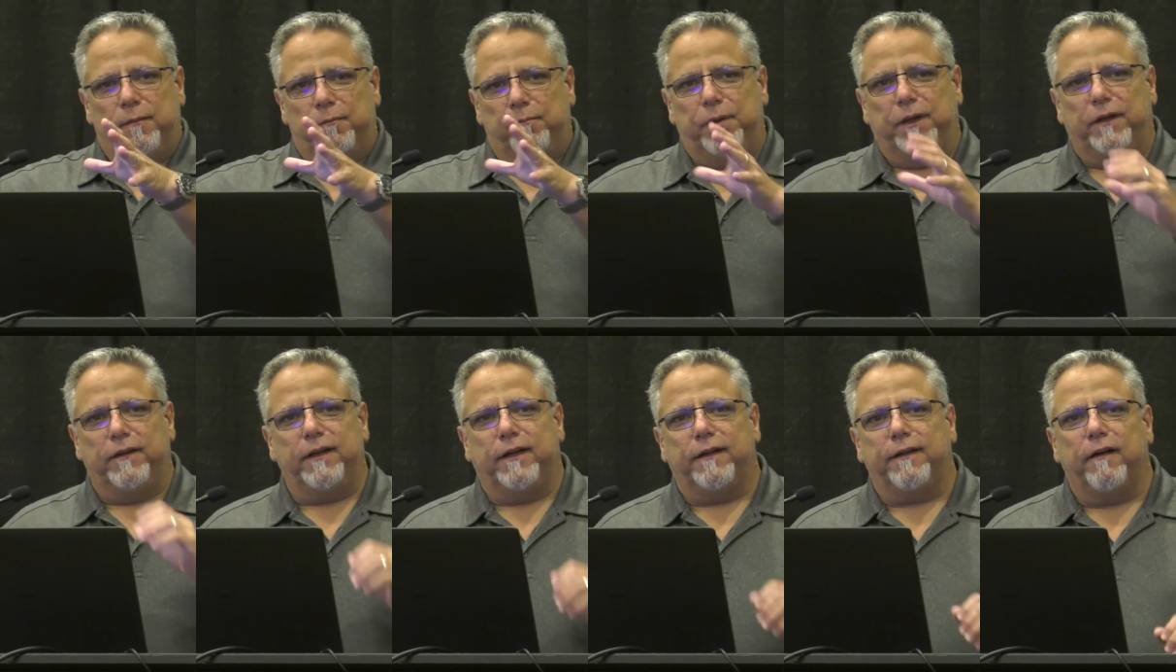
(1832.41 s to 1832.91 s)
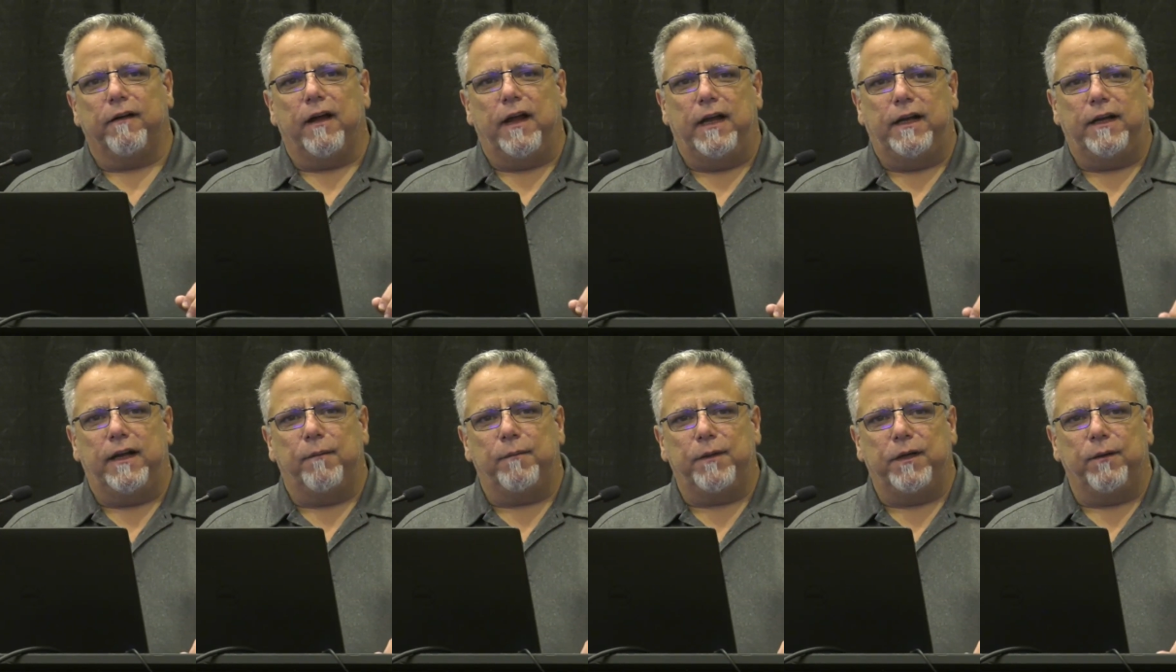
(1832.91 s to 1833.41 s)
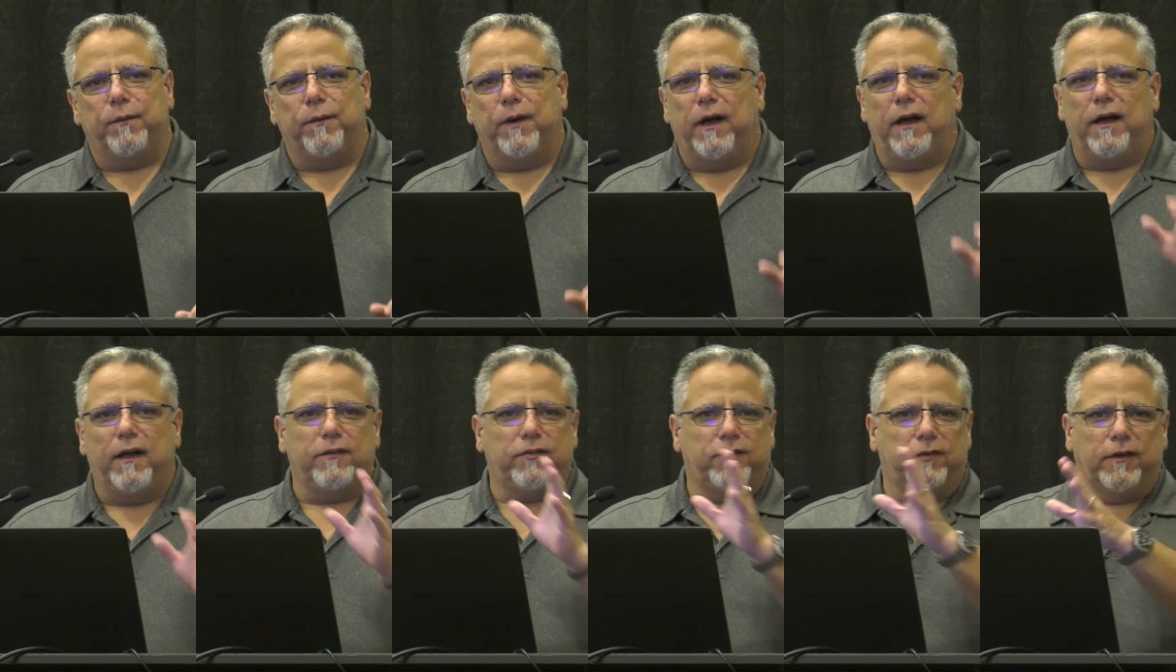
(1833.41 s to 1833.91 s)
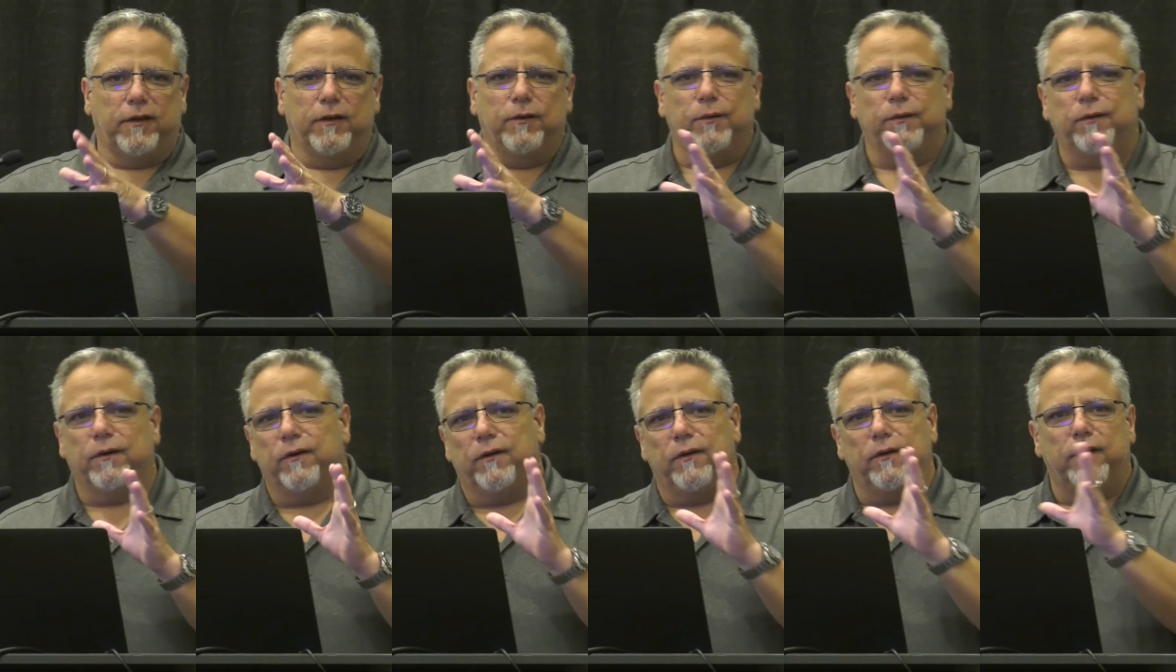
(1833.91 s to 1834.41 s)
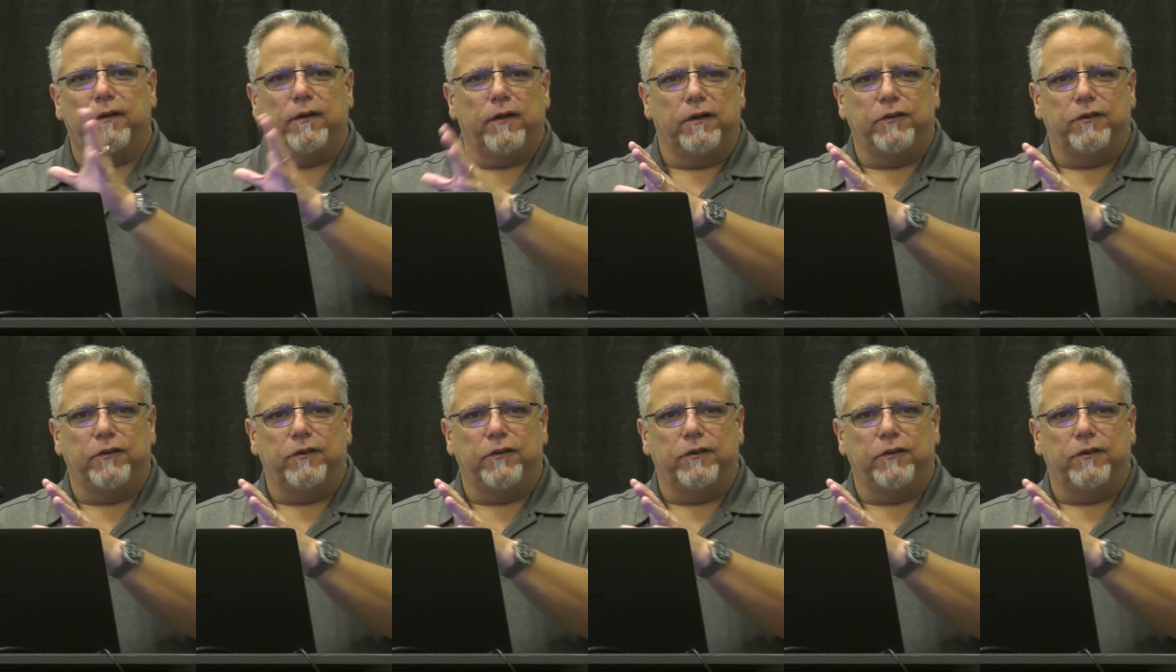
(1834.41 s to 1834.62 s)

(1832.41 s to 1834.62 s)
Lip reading: building their AWS, Google,